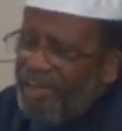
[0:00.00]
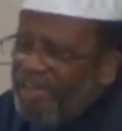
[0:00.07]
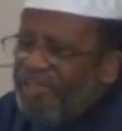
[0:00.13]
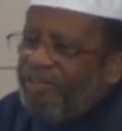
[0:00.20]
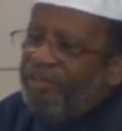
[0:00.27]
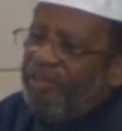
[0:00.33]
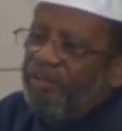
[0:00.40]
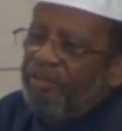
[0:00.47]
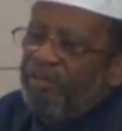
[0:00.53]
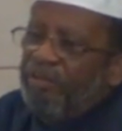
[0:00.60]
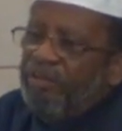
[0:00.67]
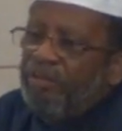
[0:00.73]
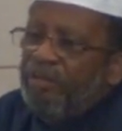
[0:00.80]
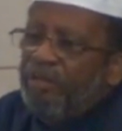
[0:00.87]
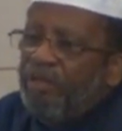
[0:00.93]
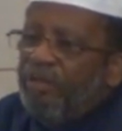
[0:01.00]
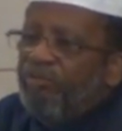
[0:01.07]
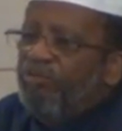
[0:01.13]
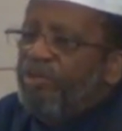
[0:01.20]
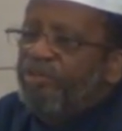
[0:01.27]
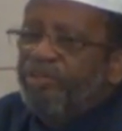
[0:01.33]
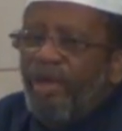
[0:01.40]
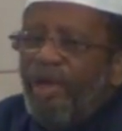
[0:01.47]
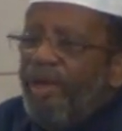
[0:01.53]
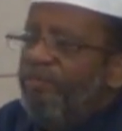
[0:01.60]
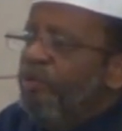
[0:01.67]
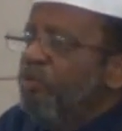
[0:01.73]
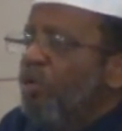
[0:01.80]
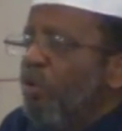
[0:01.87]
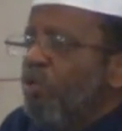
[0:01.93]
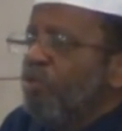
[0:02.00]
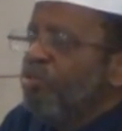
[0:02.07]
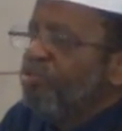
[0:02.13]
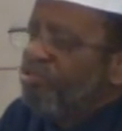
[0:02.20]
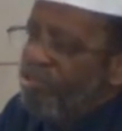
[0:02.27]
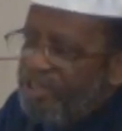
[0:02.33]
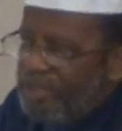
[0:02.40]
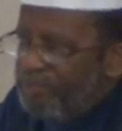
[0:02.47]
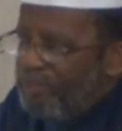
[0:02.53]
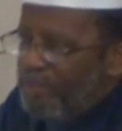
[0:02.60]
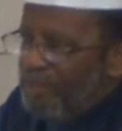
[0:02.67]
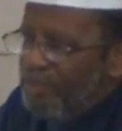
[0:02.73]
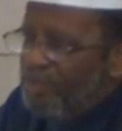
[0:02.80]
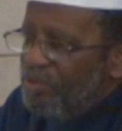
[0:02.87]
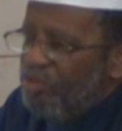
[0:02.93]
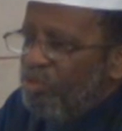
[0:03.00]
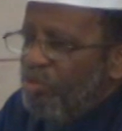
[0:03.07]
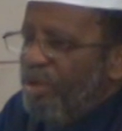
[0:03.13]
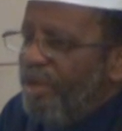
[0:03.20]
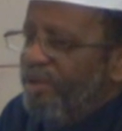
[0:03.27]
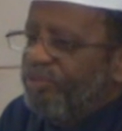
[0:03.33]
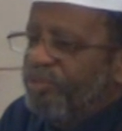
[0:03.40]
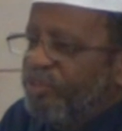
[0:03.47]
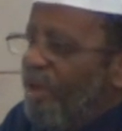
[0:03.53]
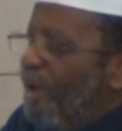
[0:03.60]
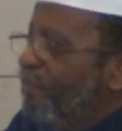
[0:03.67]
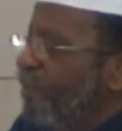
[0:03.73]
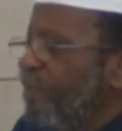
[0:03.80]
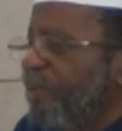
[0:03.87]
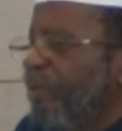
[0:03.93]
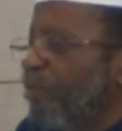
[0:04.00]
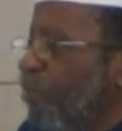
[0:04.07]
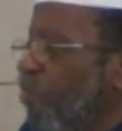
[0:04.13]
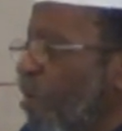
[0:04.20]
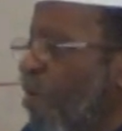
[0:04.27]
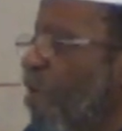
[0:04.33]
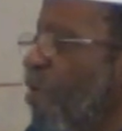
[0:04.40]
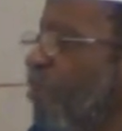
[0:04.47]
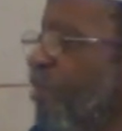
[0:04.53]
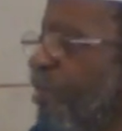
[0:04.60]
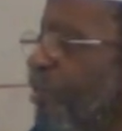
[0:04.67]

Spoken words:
night. Every time you go to sleep, you have stopped any wrong